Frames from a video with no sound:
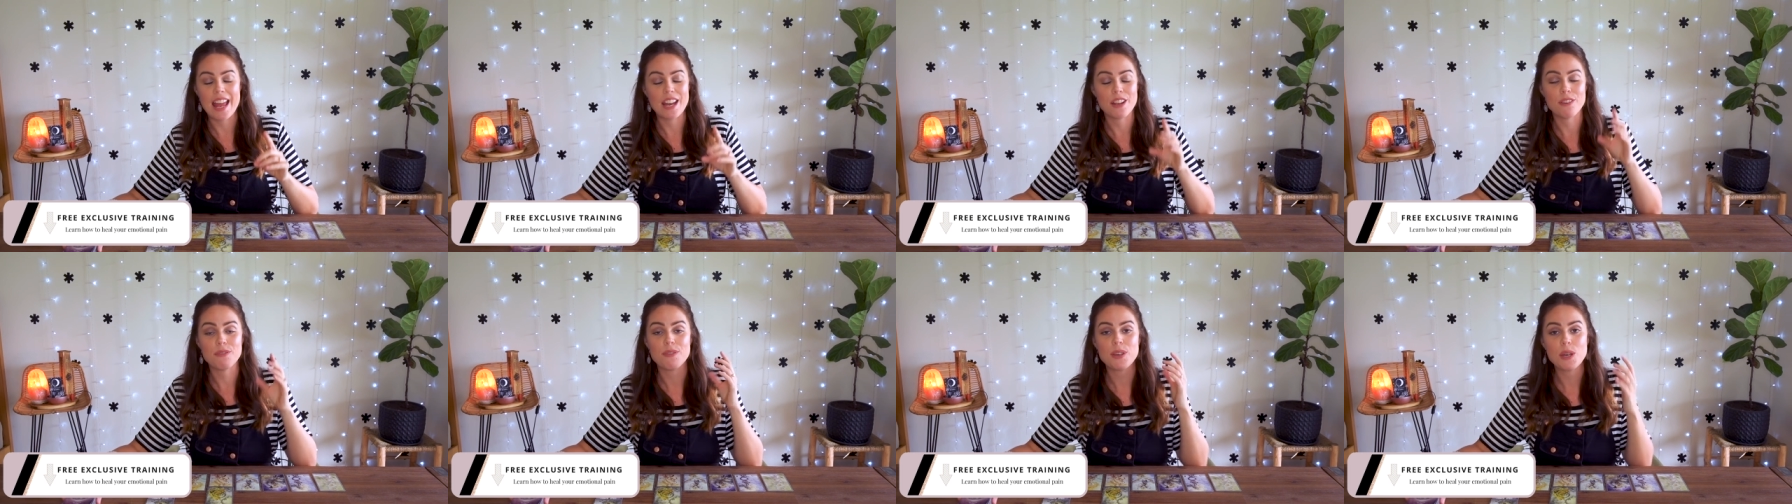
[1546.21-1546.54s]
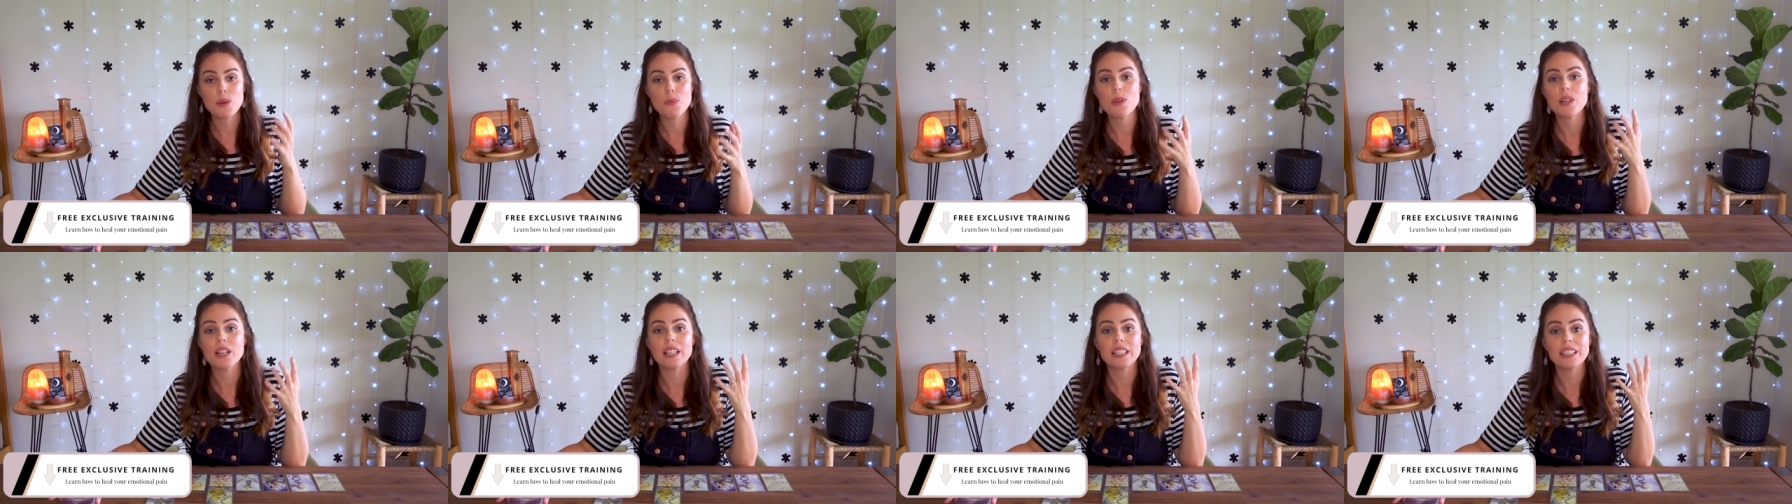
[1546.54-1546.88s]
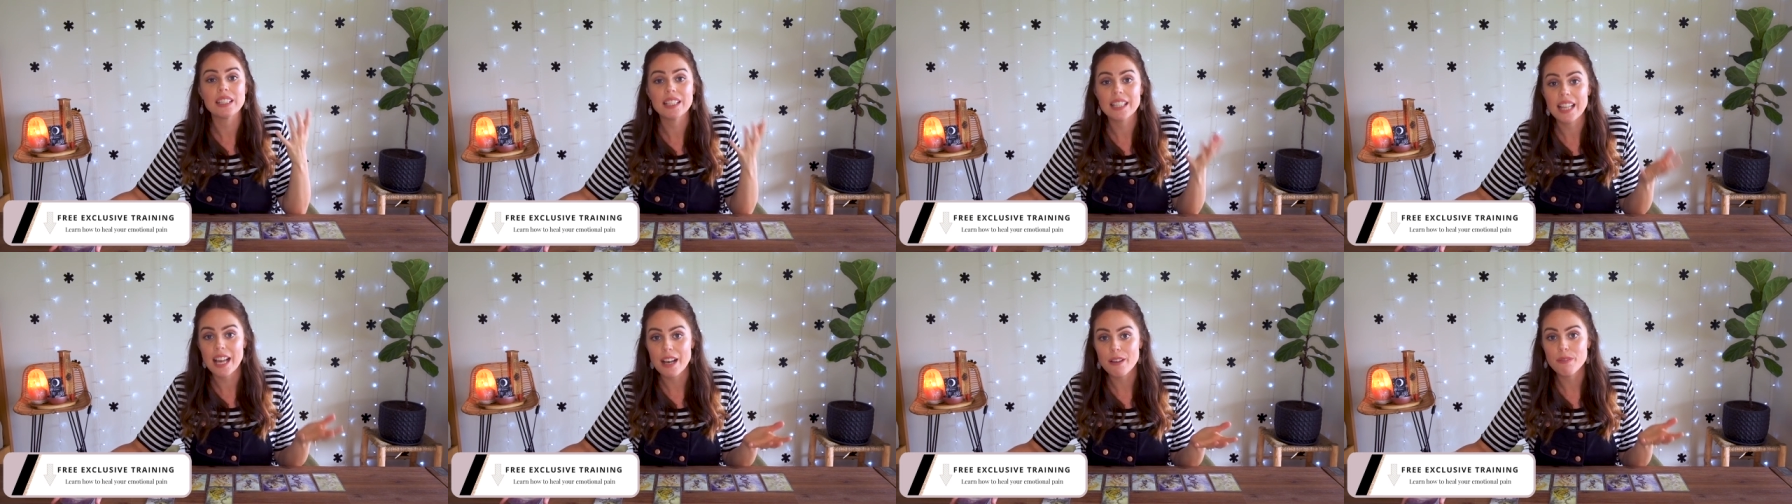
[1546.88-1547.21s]
And if you would
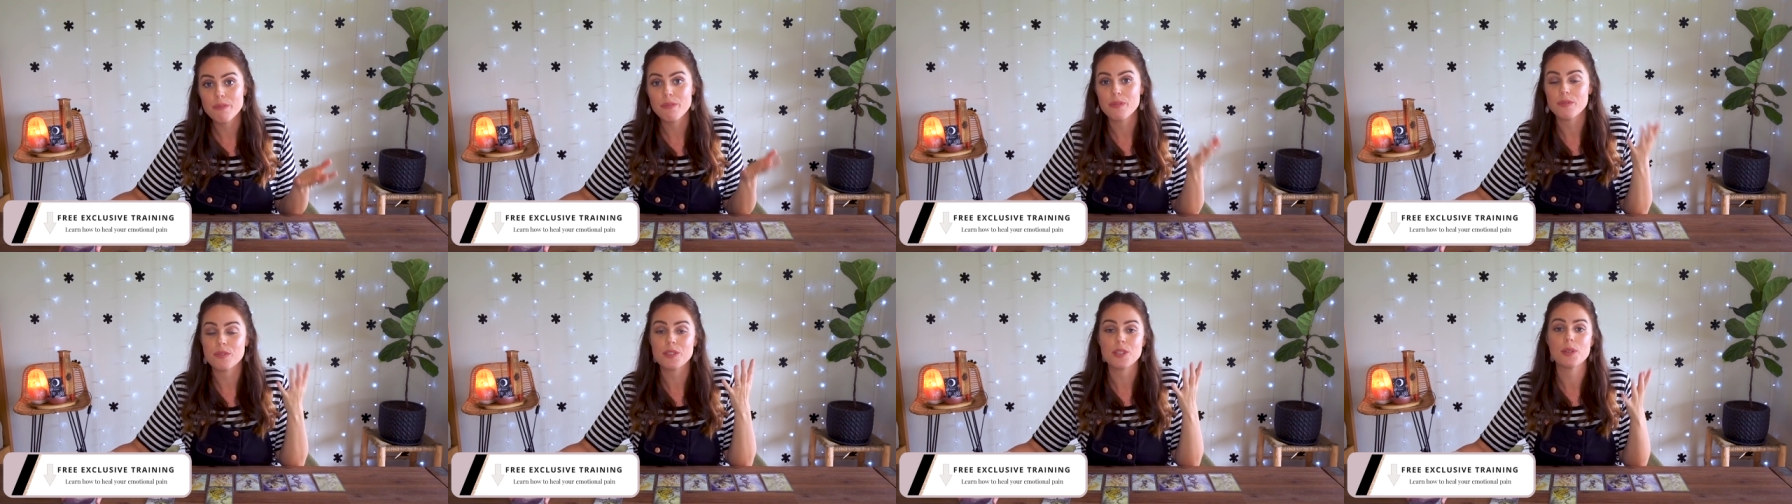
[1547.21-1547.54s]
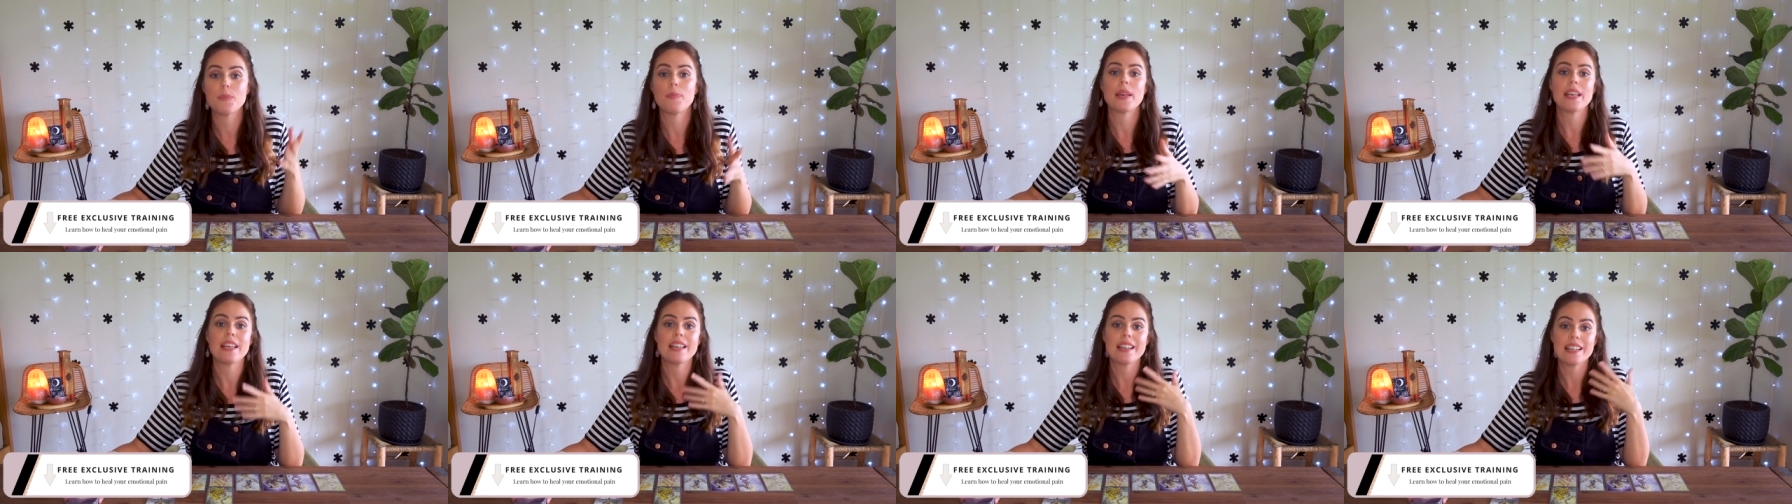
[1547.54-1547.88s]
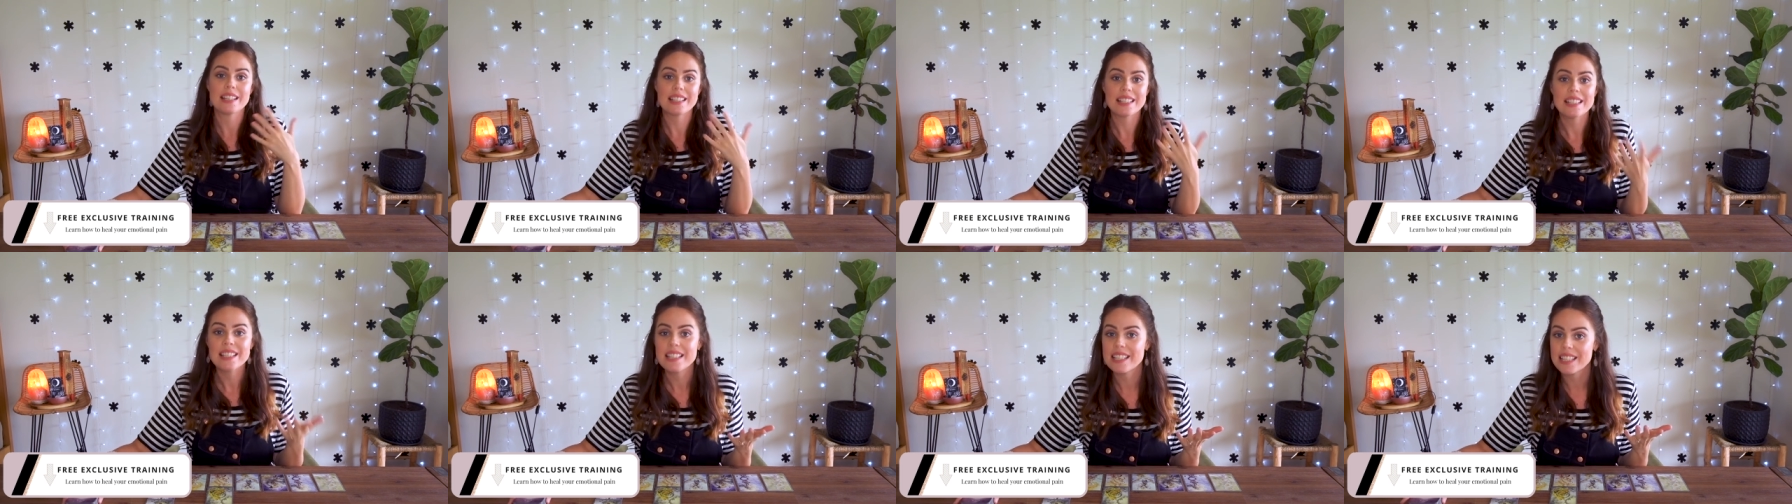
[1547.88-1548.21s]
love to be
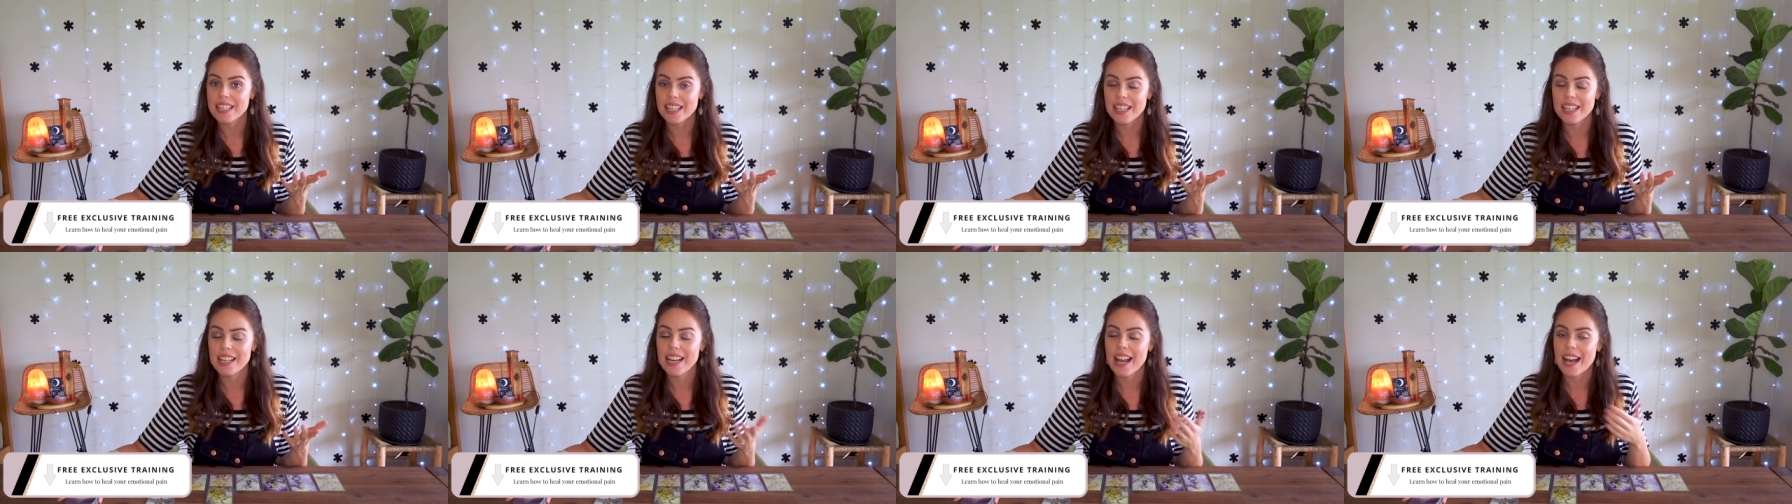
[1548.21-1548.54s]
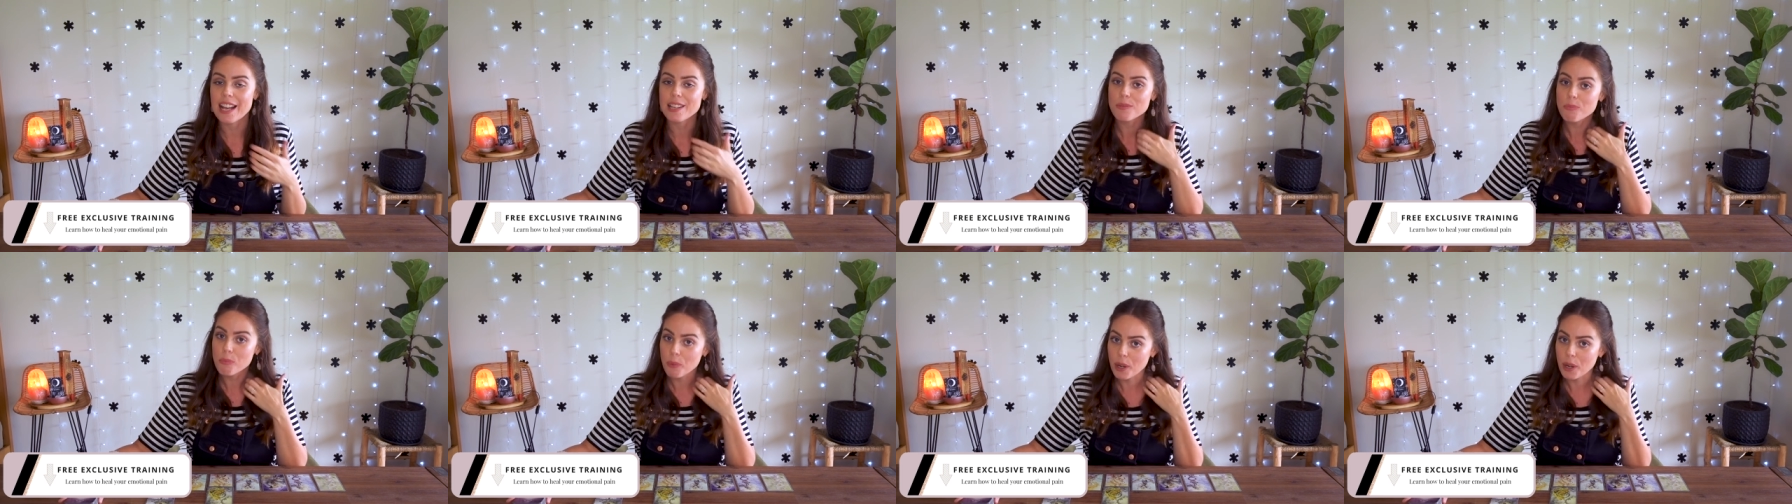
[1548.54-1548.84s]
considered as